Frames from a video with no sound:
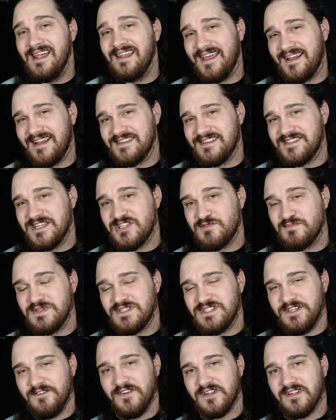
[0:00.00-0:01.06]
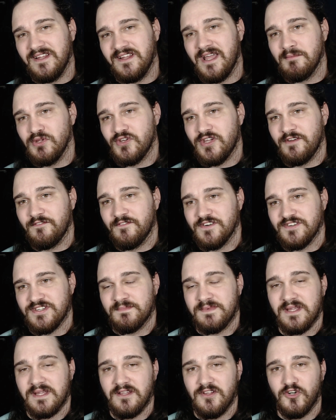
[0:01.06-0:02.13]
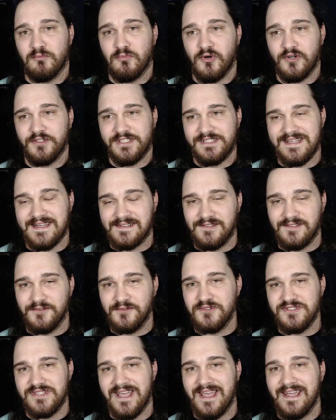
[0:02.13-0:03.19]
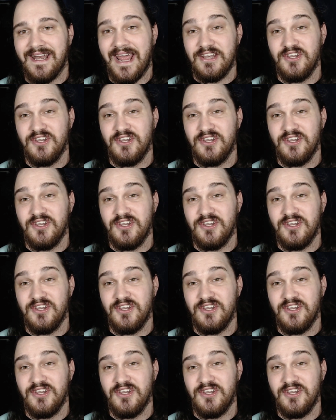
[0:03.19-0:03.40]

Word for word: Like I said, specifically, I'm looking for something a little more on the technical side.